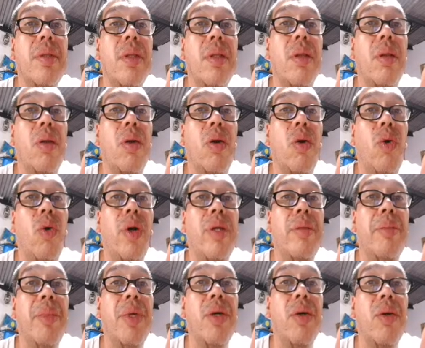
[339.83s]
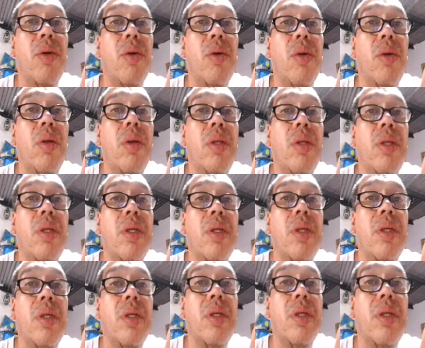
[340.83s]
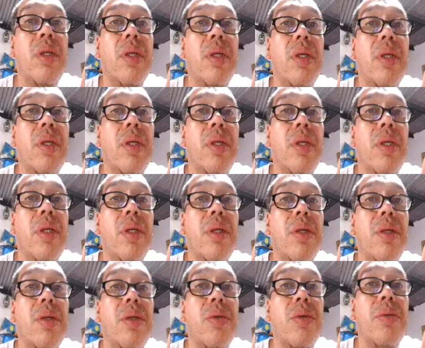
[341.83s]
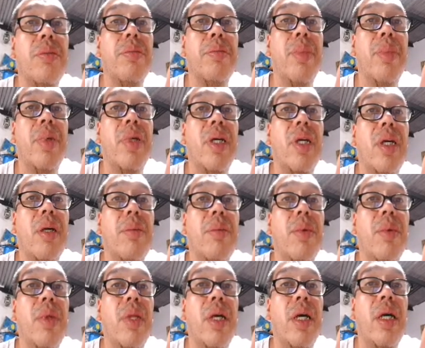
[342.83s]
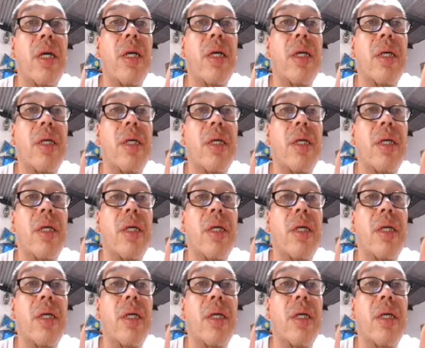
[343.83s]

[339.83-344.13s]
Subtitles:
lo and behold, your parabola